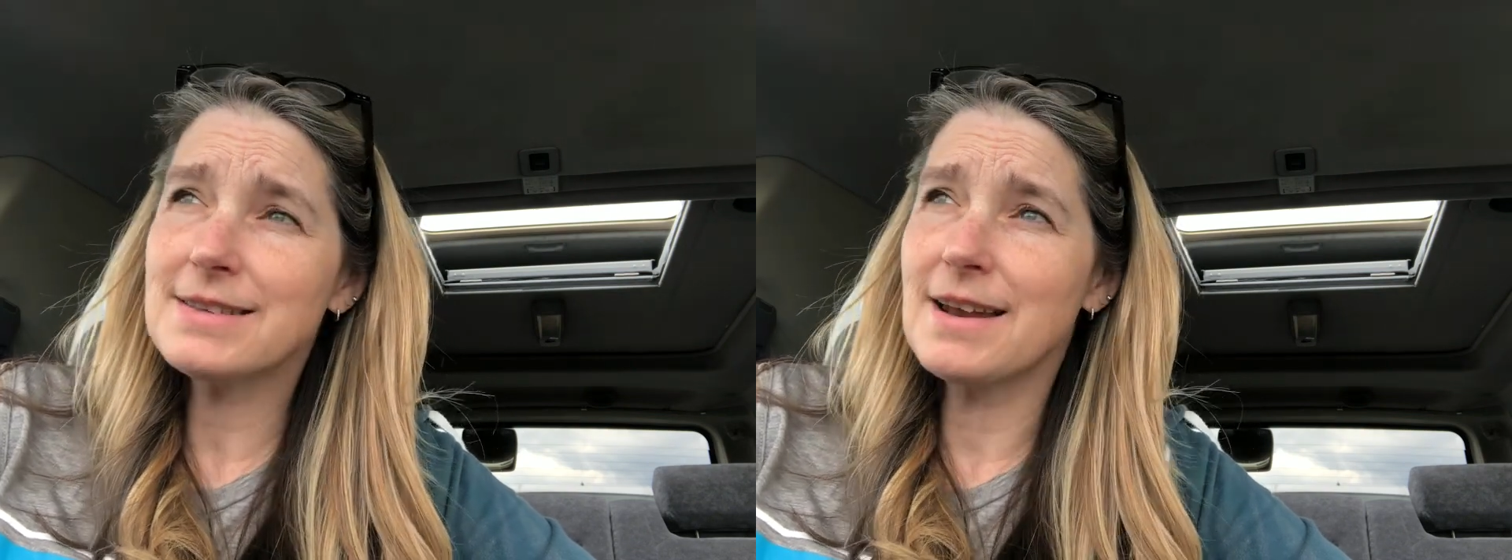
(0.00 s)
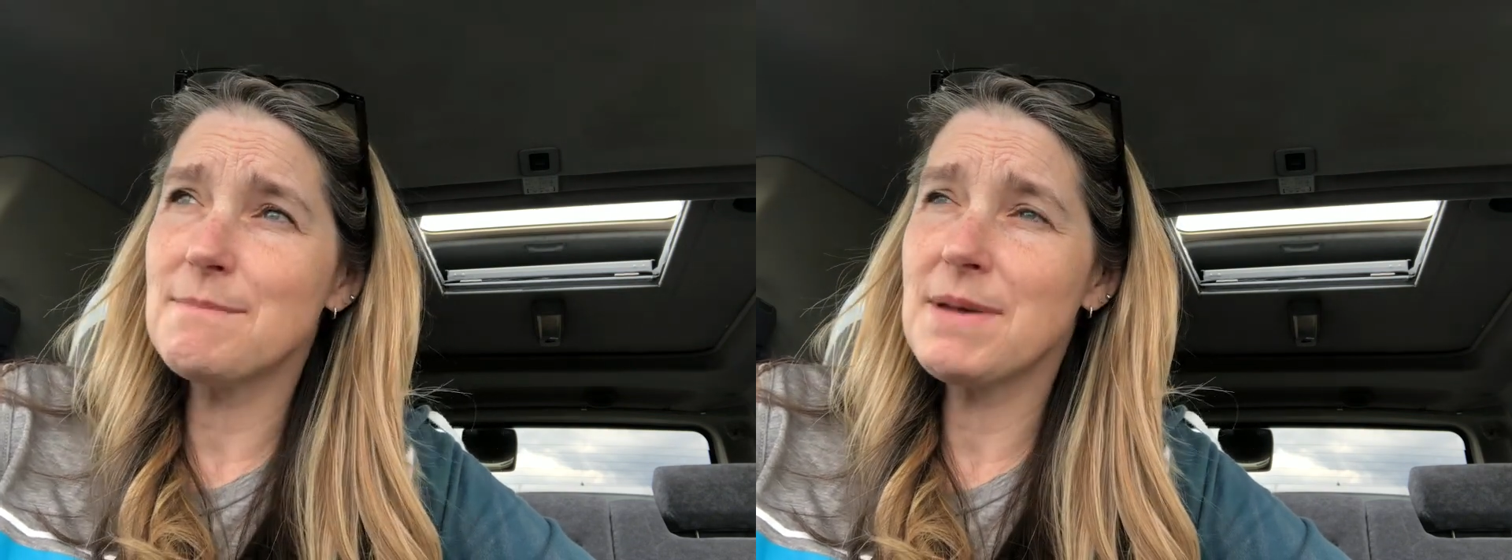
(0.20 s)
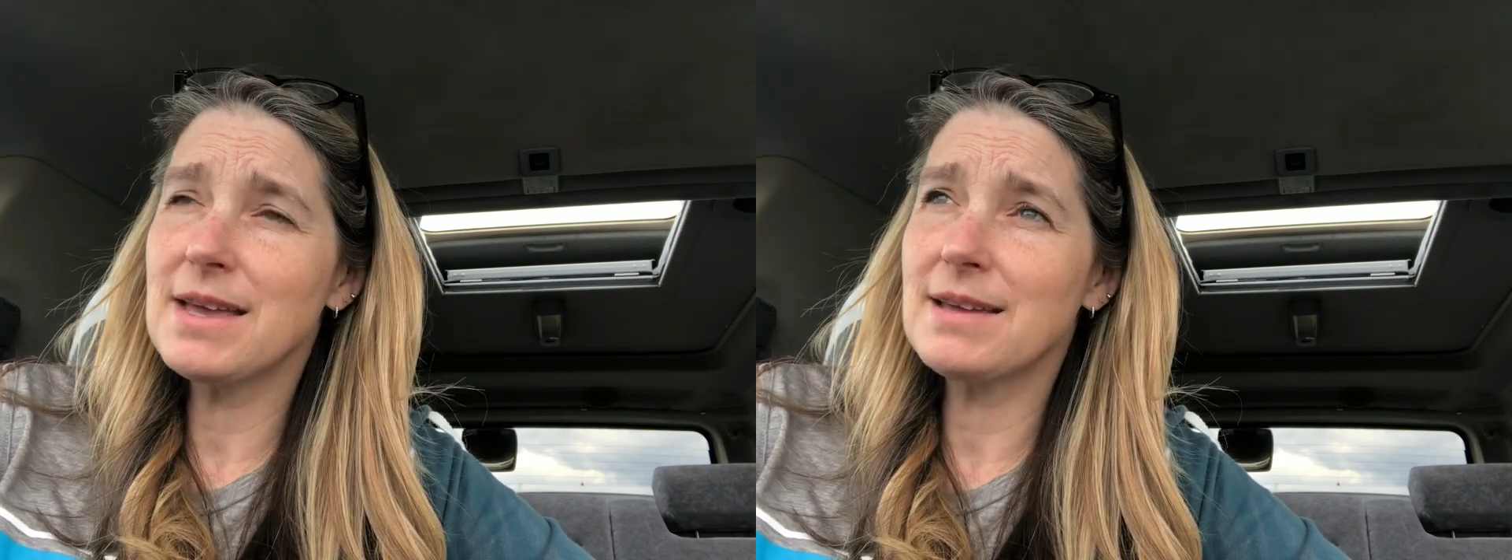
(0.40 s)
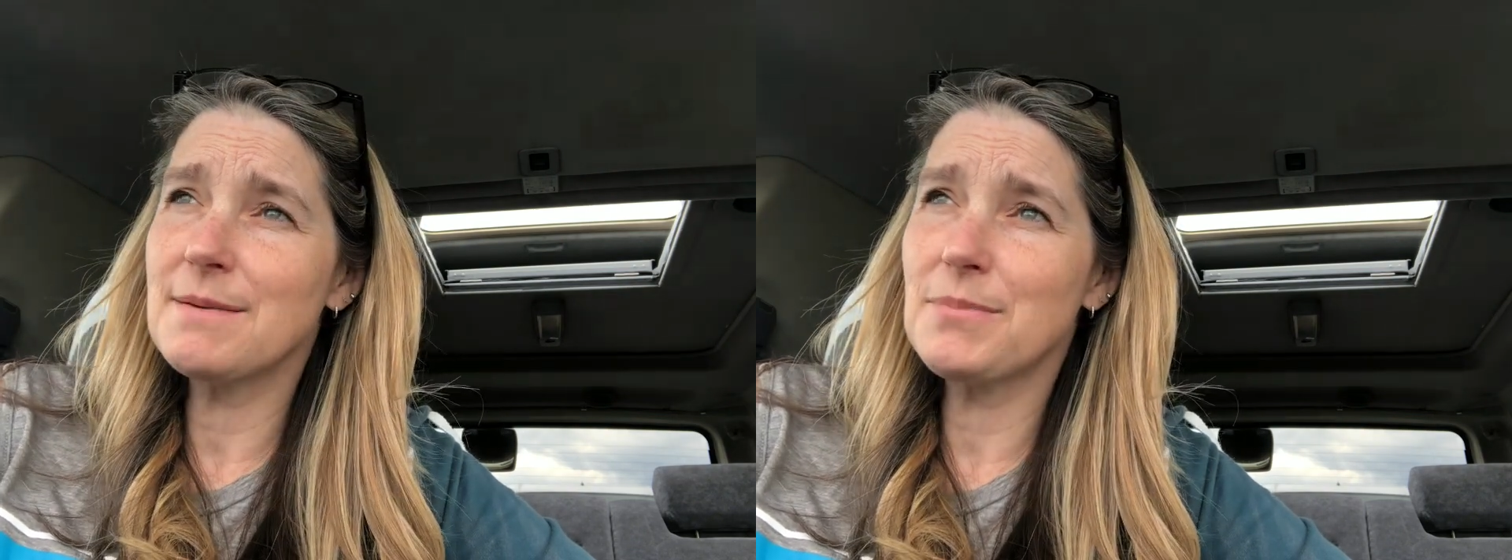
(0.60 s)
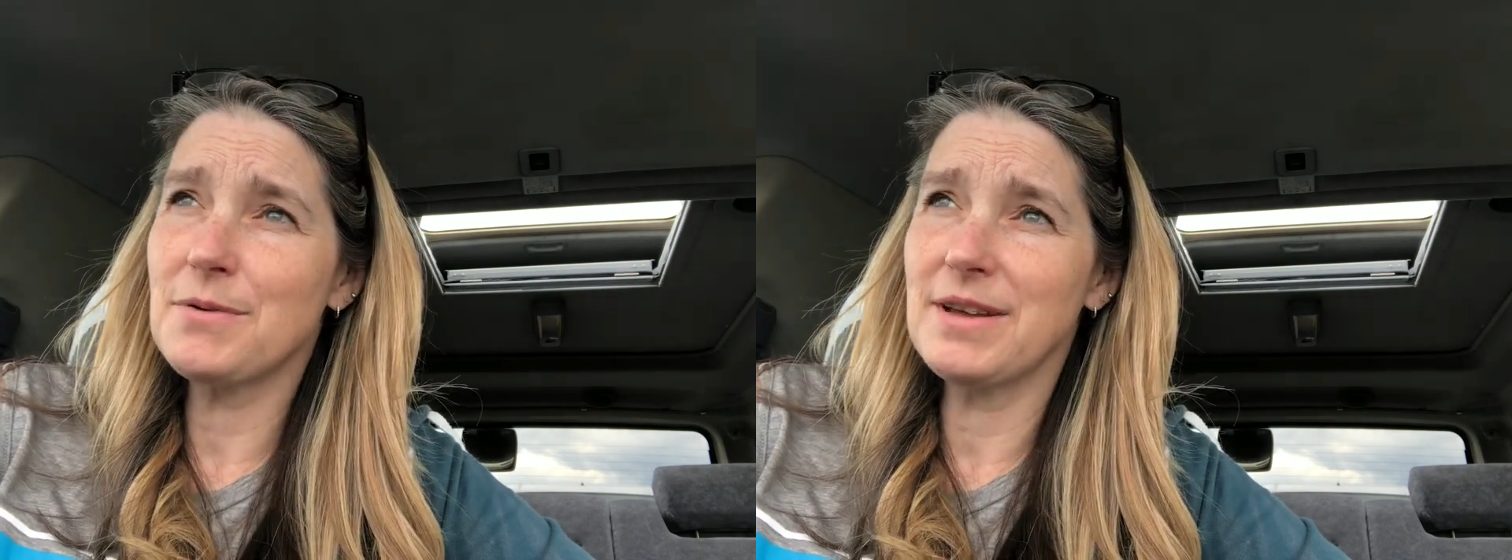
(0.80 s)
and I'm making
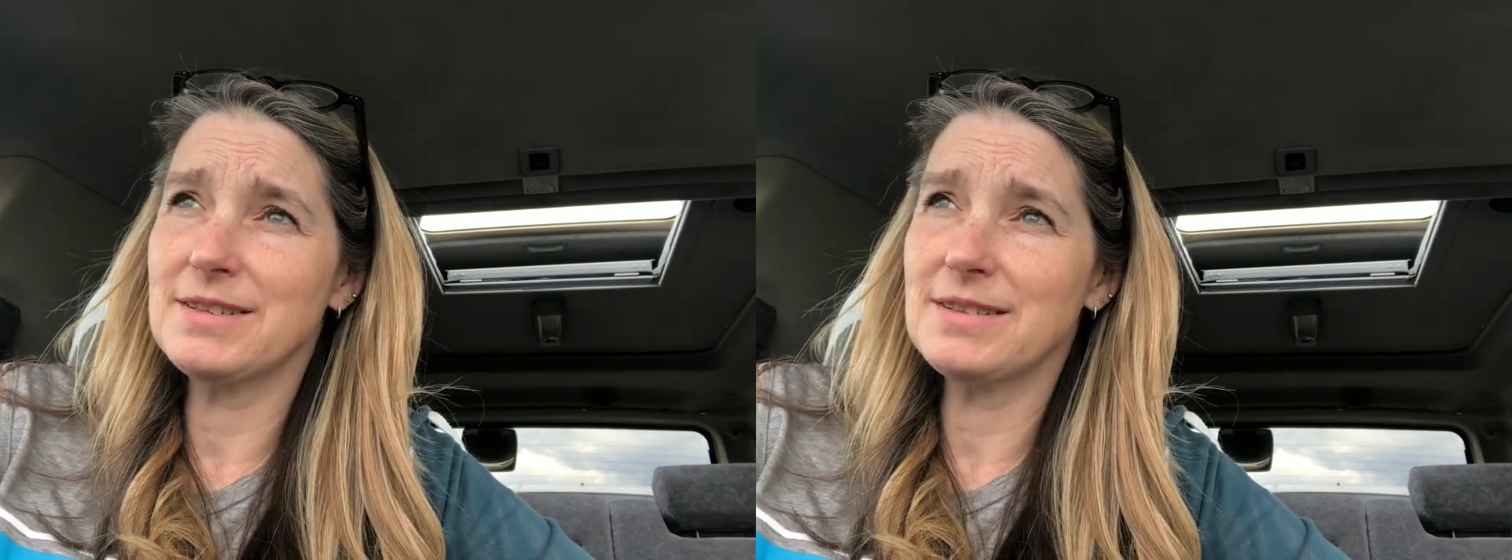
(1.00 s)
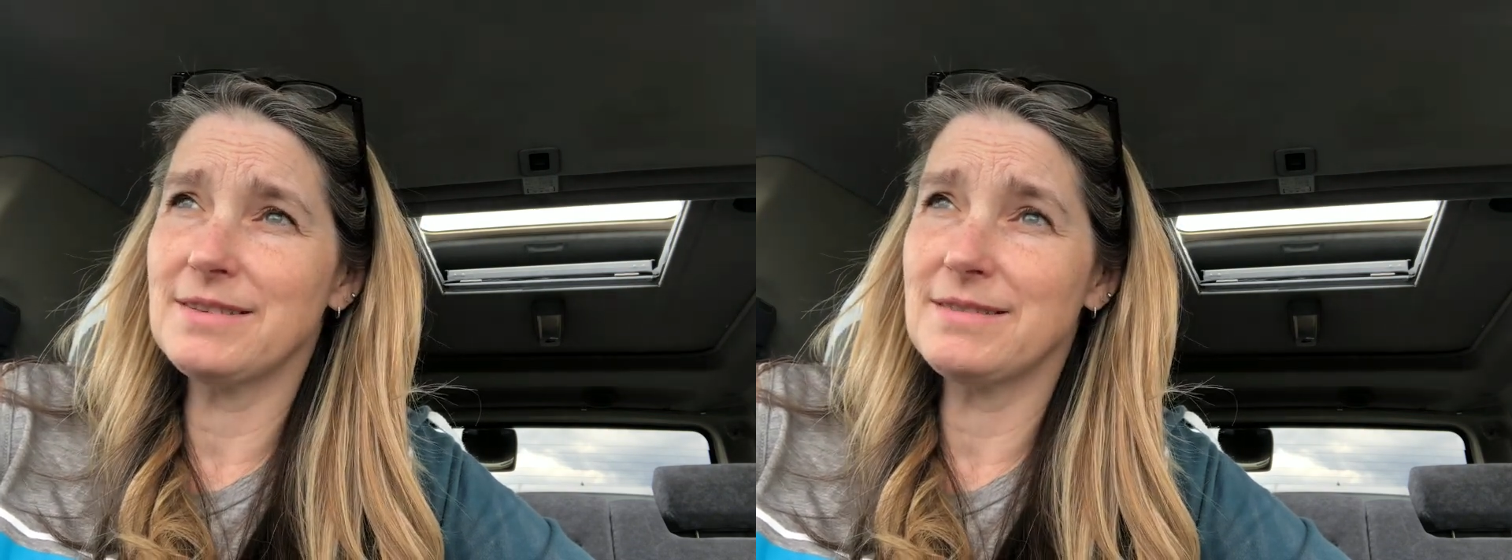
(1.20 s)
a point